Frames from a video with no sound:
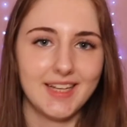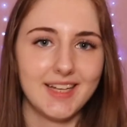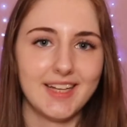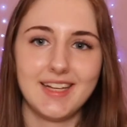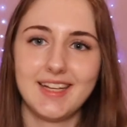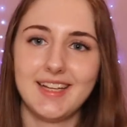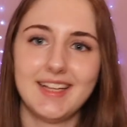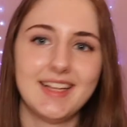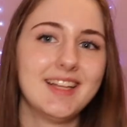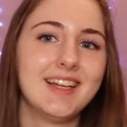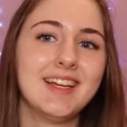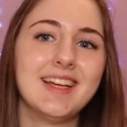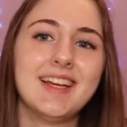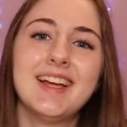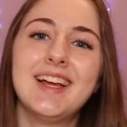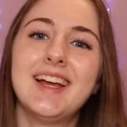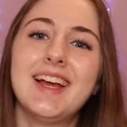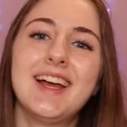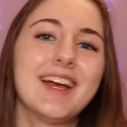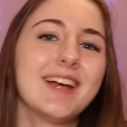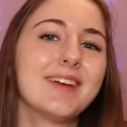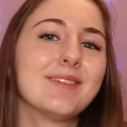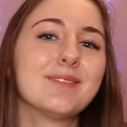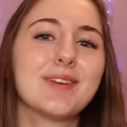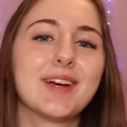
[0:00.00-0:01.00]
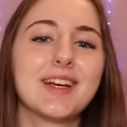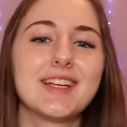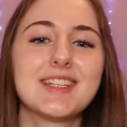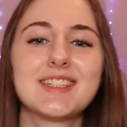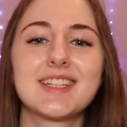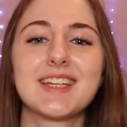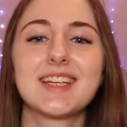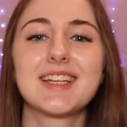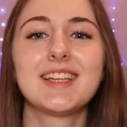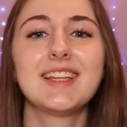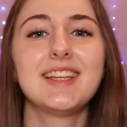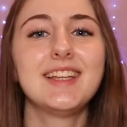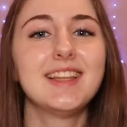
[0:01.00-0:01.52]
I
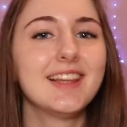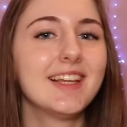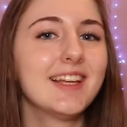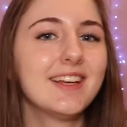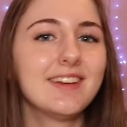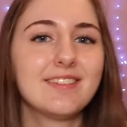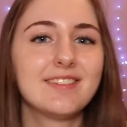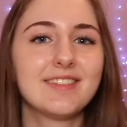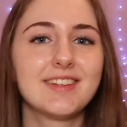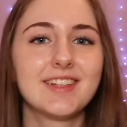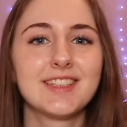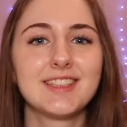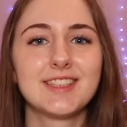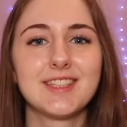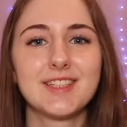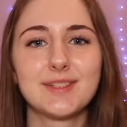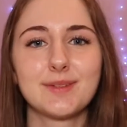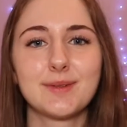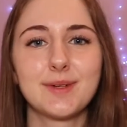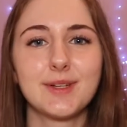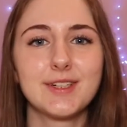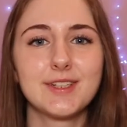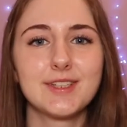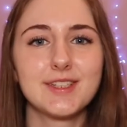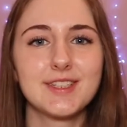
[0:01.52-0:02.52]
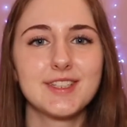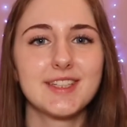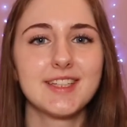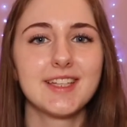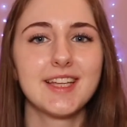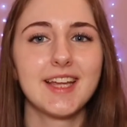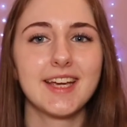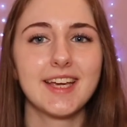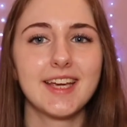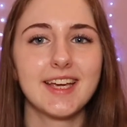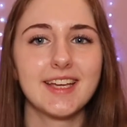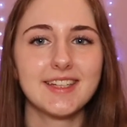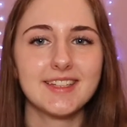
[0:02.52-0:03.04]
basically live in sweaters and
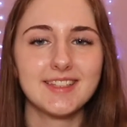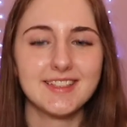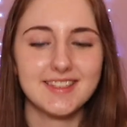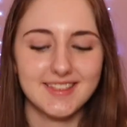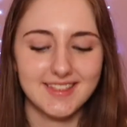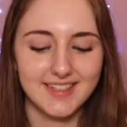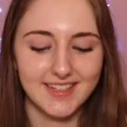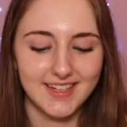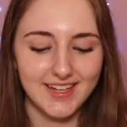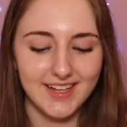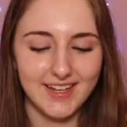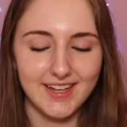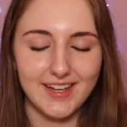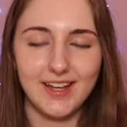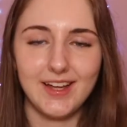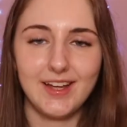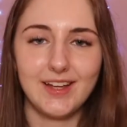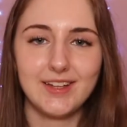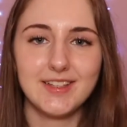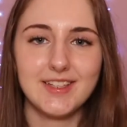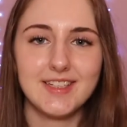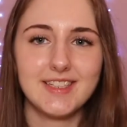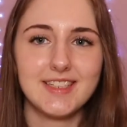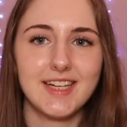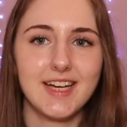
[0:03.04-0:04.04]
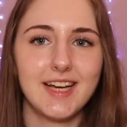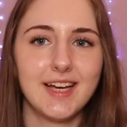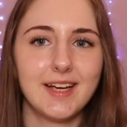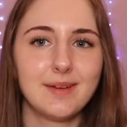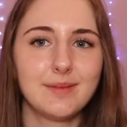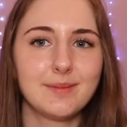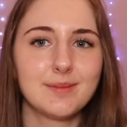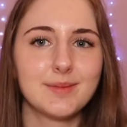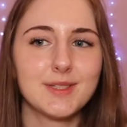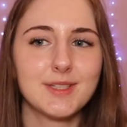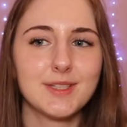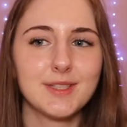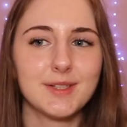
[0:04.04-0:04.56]
leggings all the
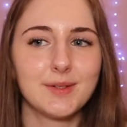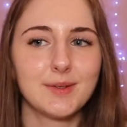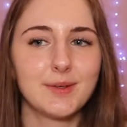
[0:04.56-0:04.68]
time, so